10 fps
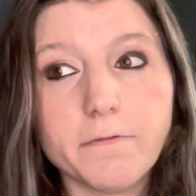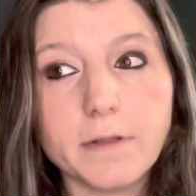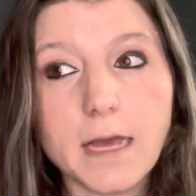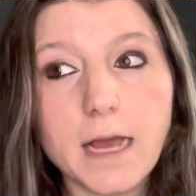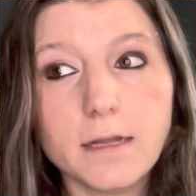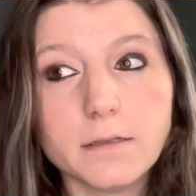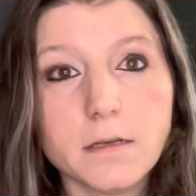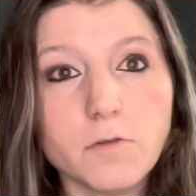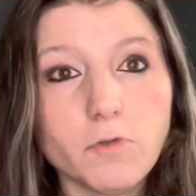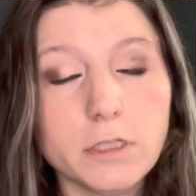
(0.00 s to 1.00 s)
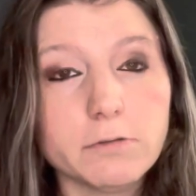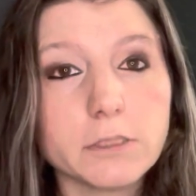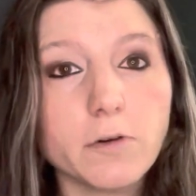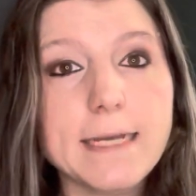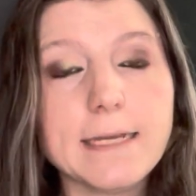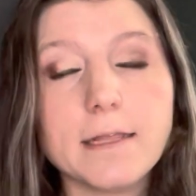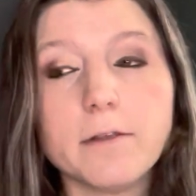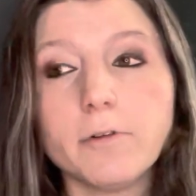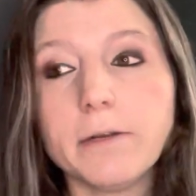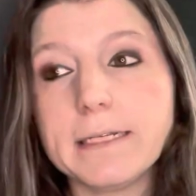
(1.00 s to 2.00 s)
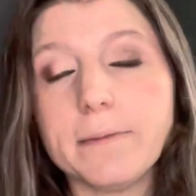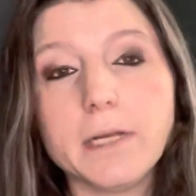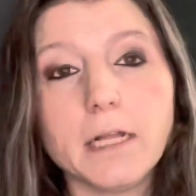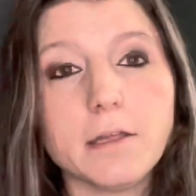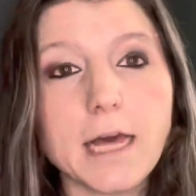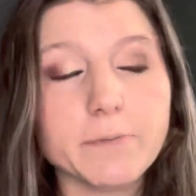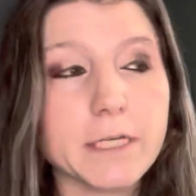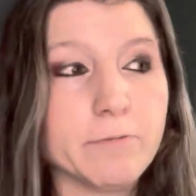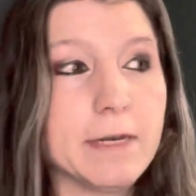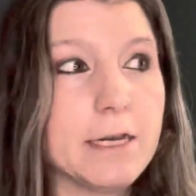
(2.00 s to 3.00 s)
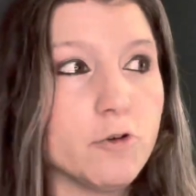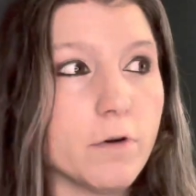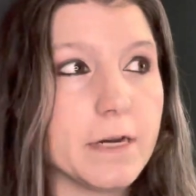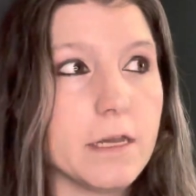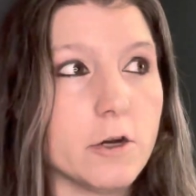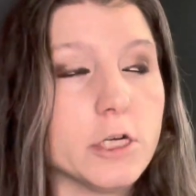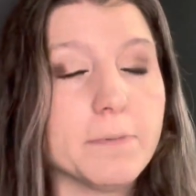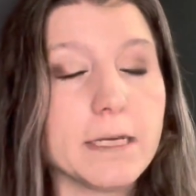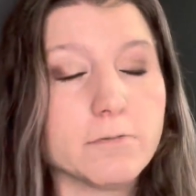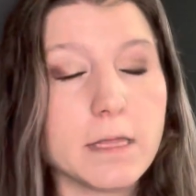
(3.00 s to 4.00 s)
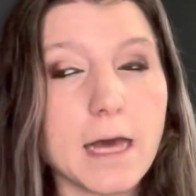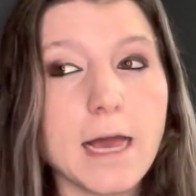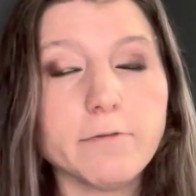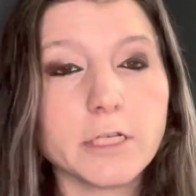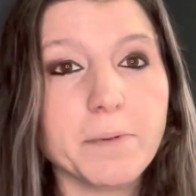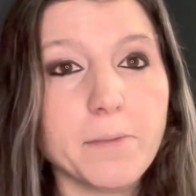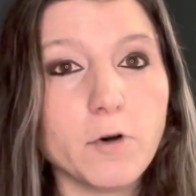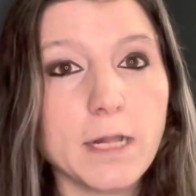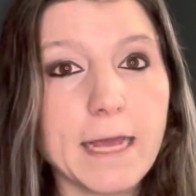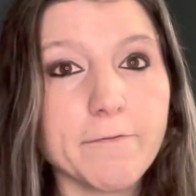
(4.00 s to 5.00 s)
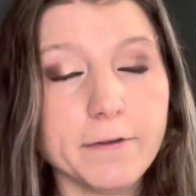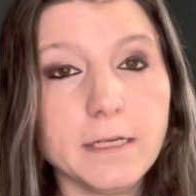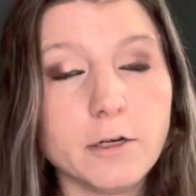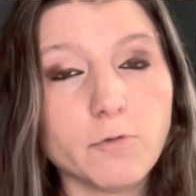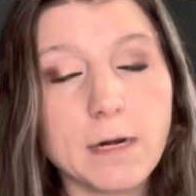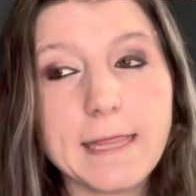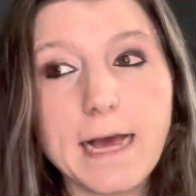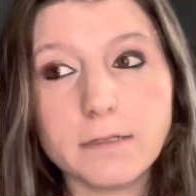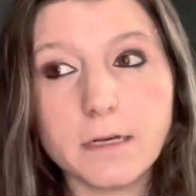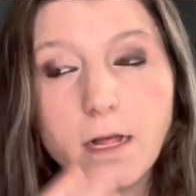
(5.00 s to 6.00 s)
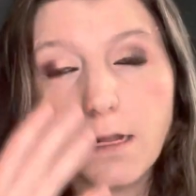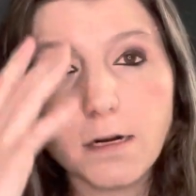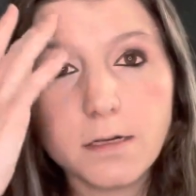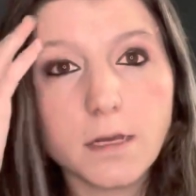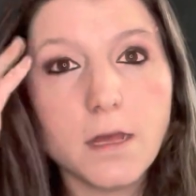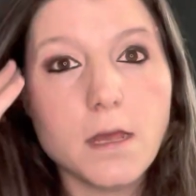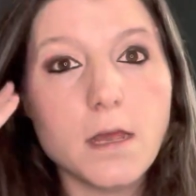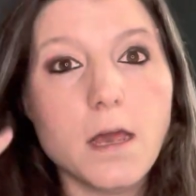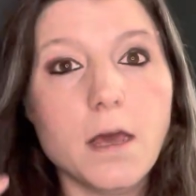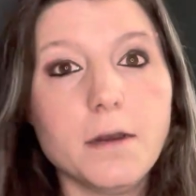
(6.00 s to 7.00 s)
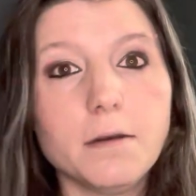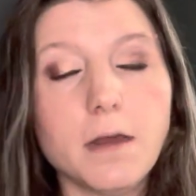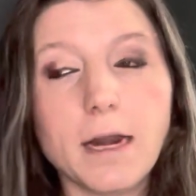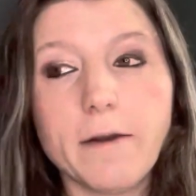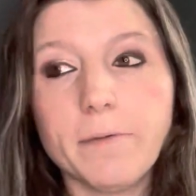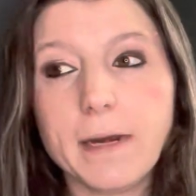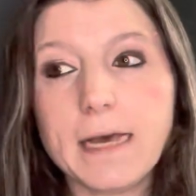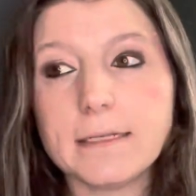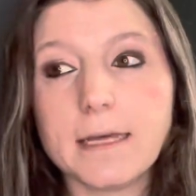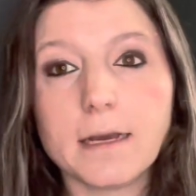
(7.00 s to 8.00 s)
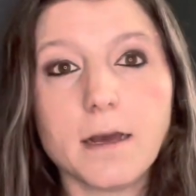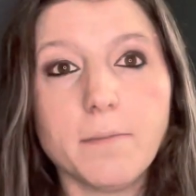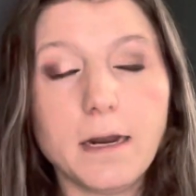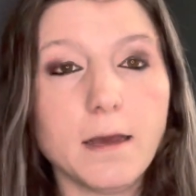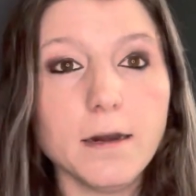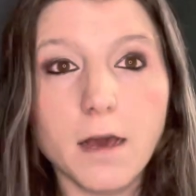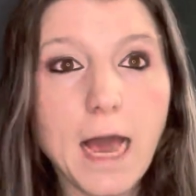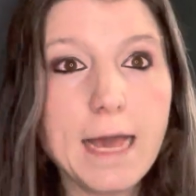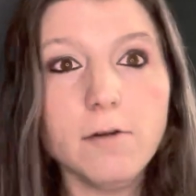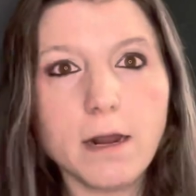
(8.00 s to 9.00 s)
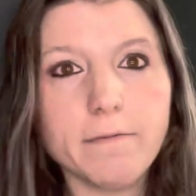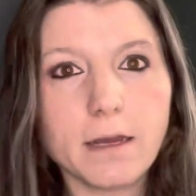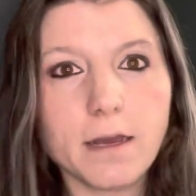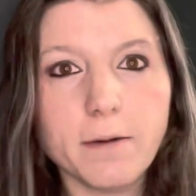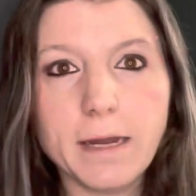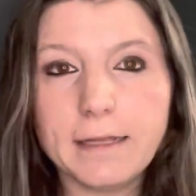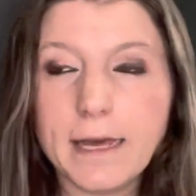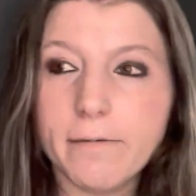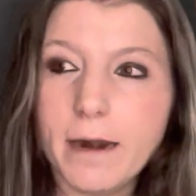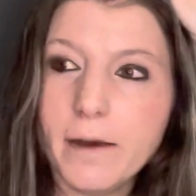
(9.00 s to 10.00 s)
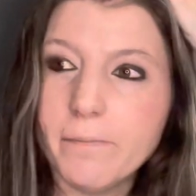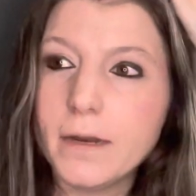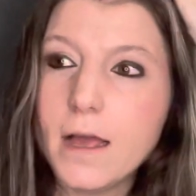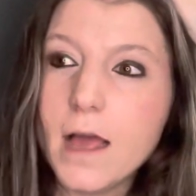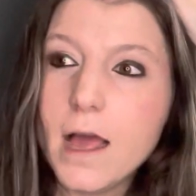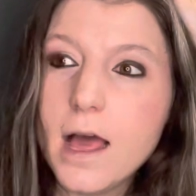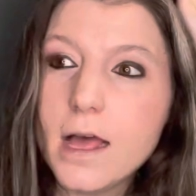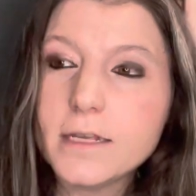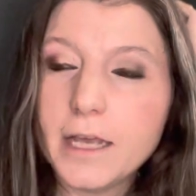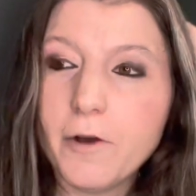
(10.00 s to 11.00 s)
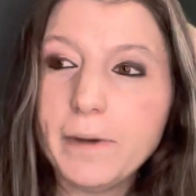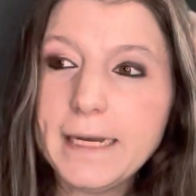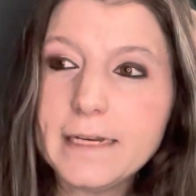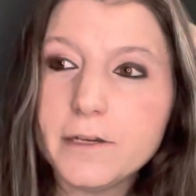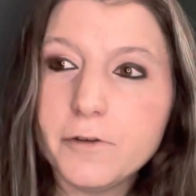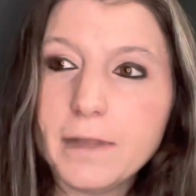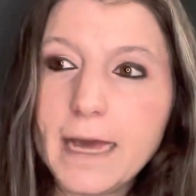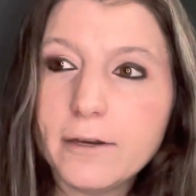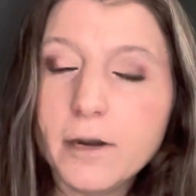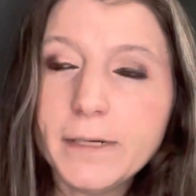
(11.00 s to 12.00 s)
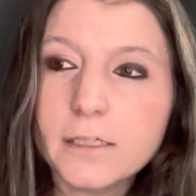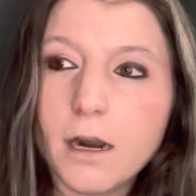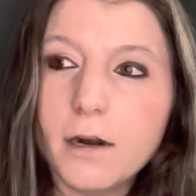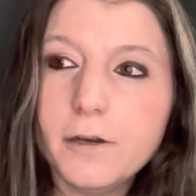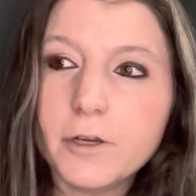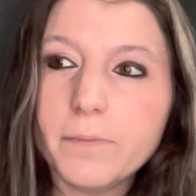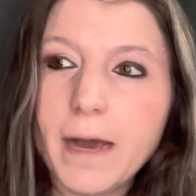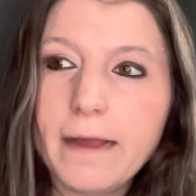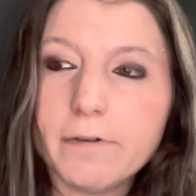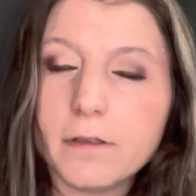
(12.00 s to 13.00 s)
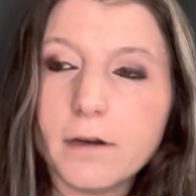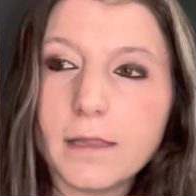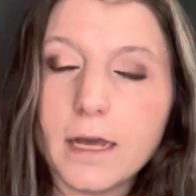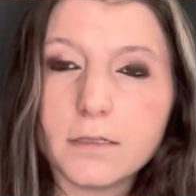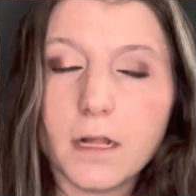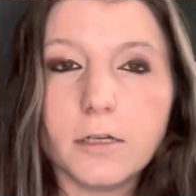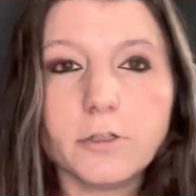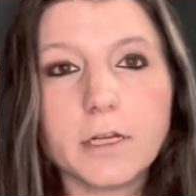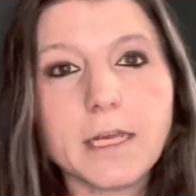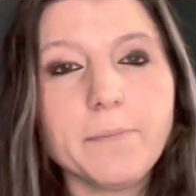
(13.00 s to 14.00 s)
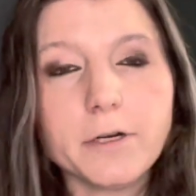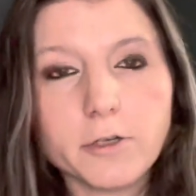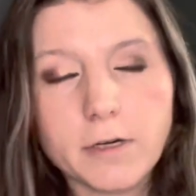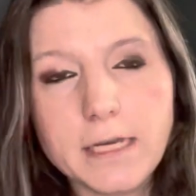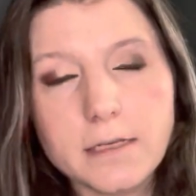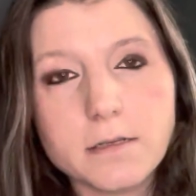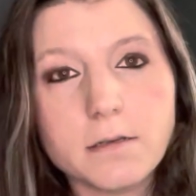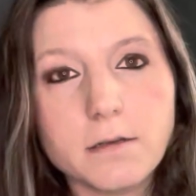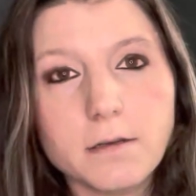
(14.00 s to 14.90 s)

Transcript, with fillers: for that, which was crazy. And the only reason I'm telling you that is because we didn't do it for years because we thought it was going to be more like fifteen or twenty thousand dollars, and not everybody has that kind of money. I, I don't have that kind of money laying around, so we didn't do that. You know how much yarn you could buy for thirty thousand dollars? You could keep your trees,